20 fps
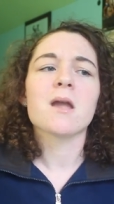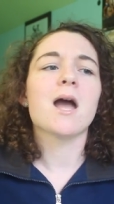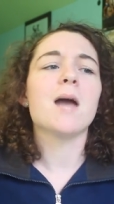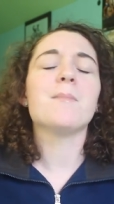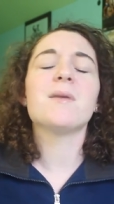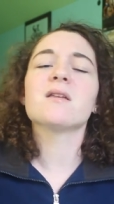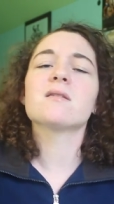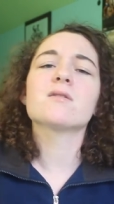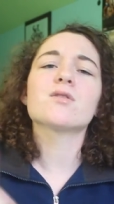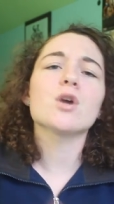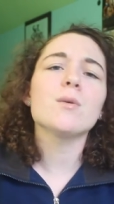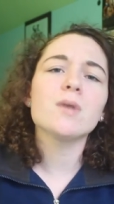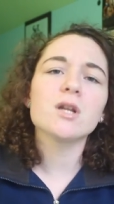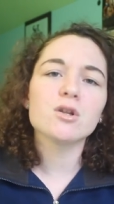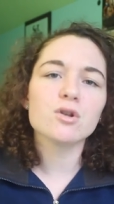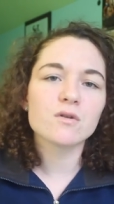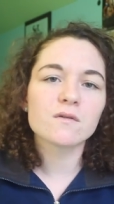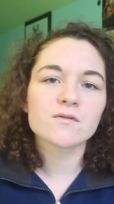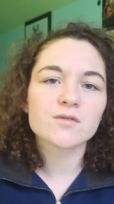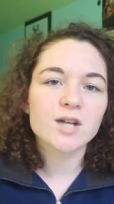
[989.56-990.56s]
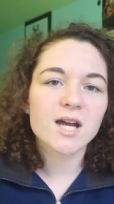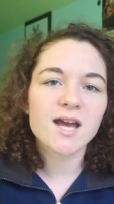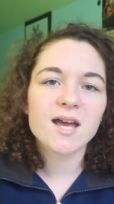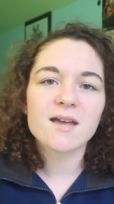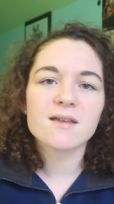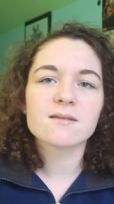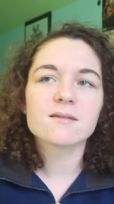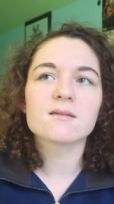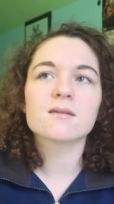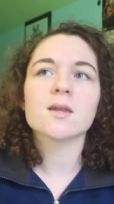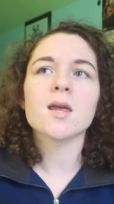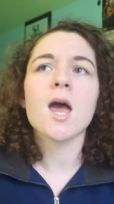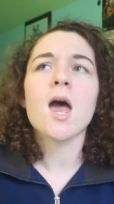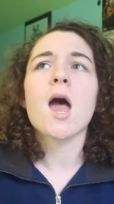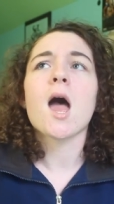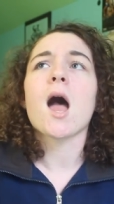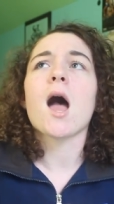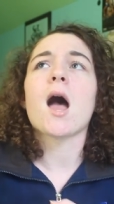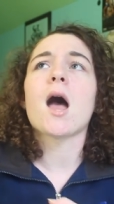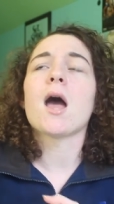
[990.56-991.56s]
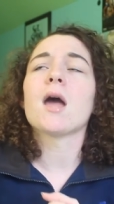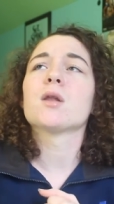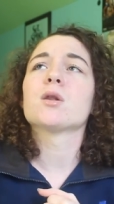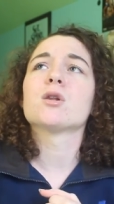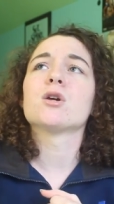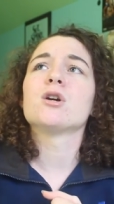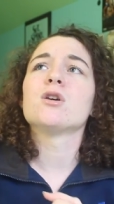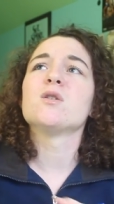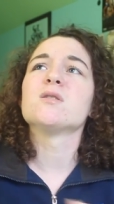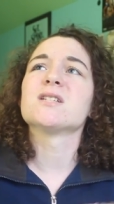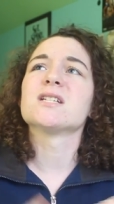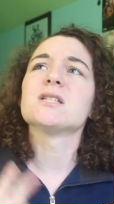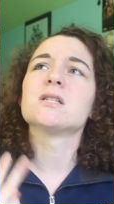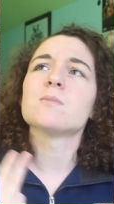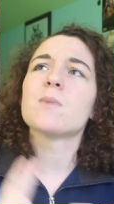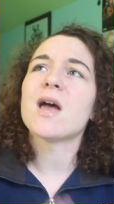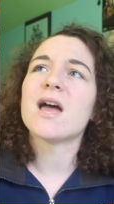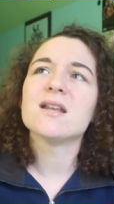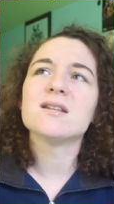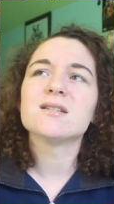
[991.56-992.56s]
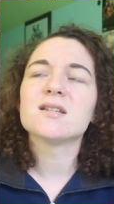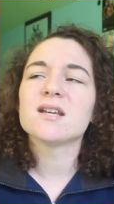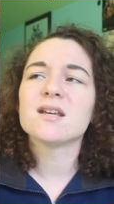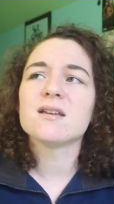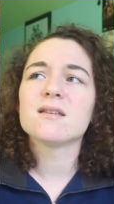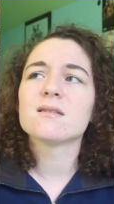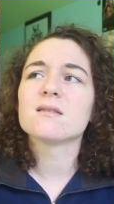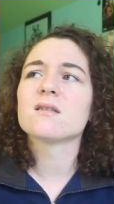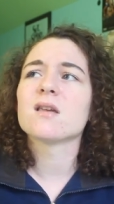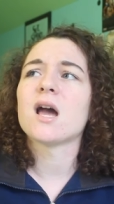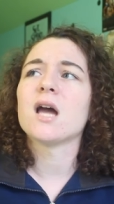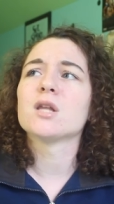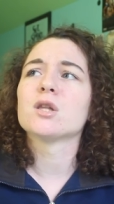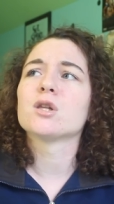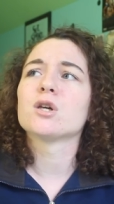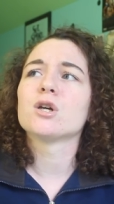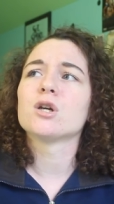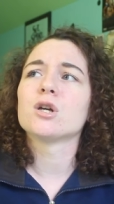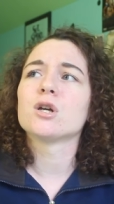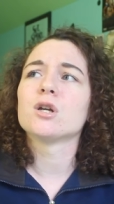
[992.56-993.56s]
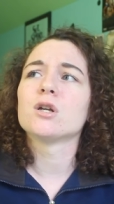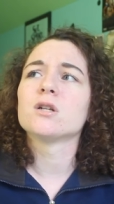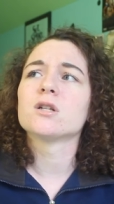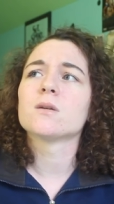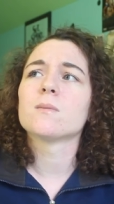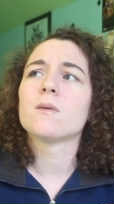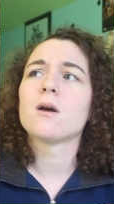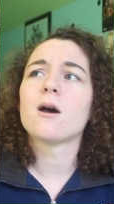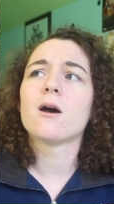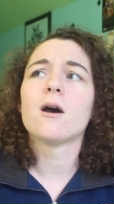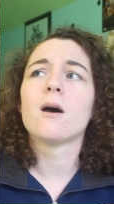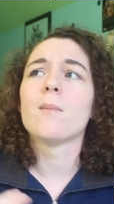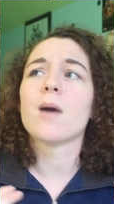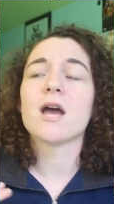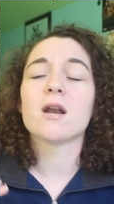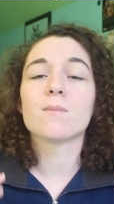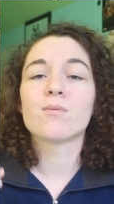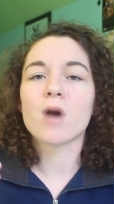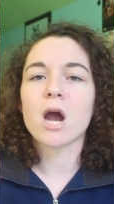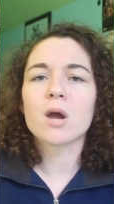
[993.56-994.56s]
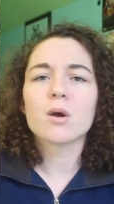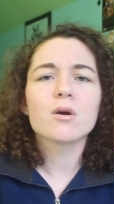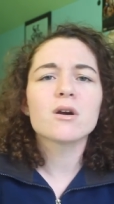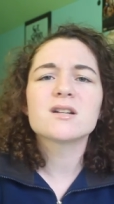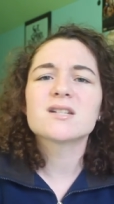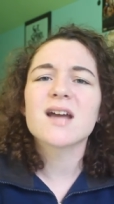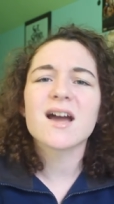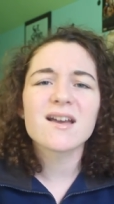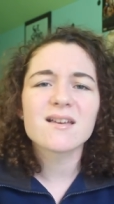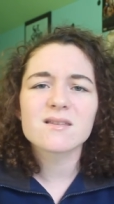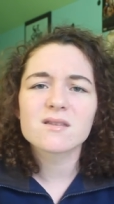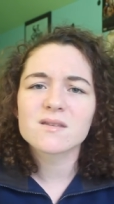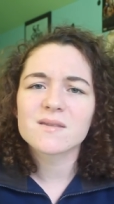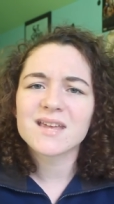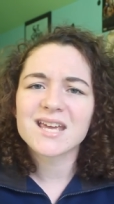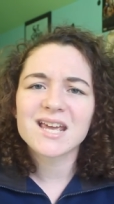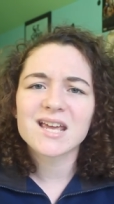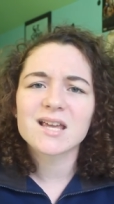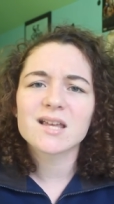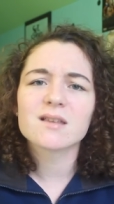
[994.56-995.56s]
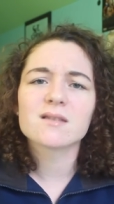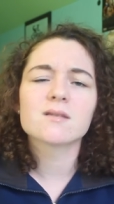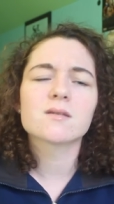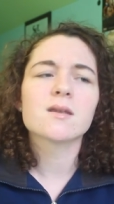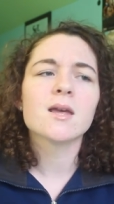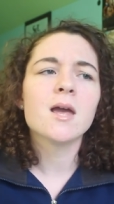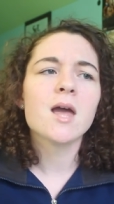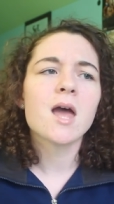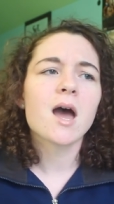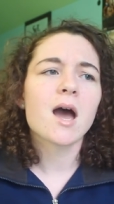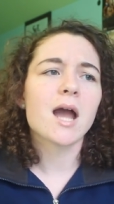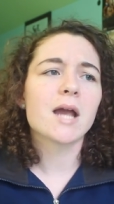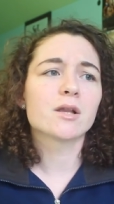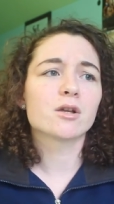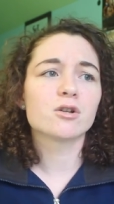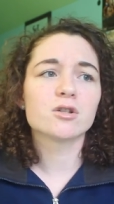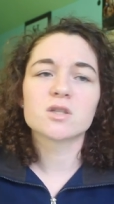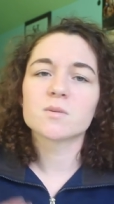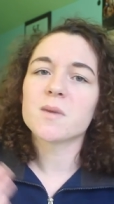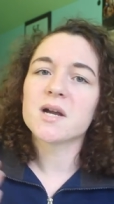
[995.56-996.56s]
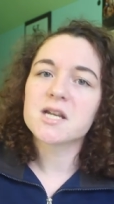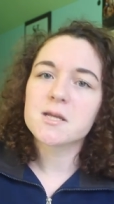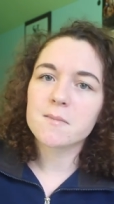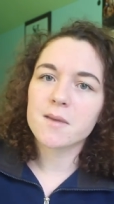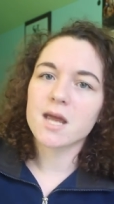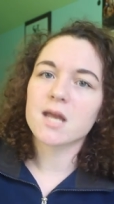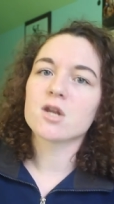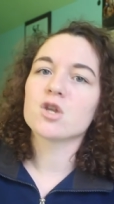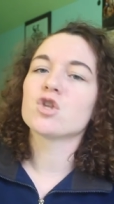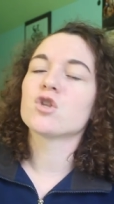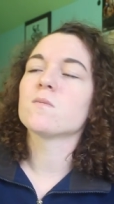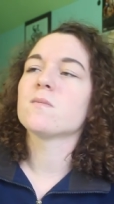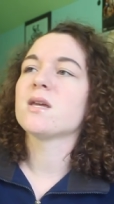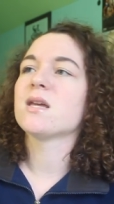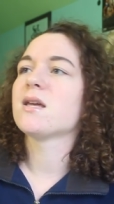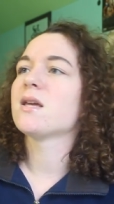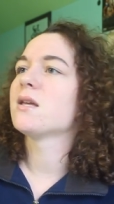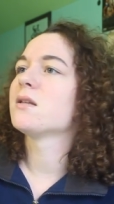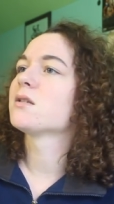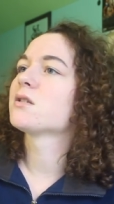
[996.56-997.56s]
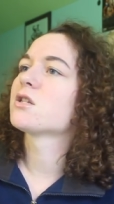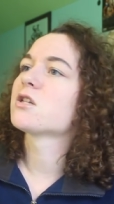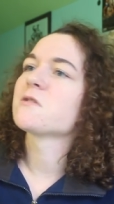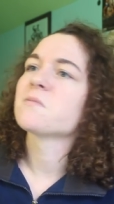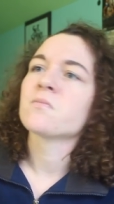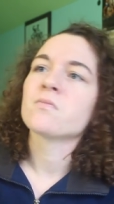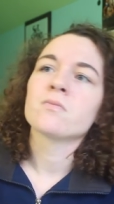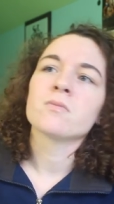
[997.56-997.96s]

I met so many new friends. I learned independence, I learned um, how to prioritize things, I learned money management,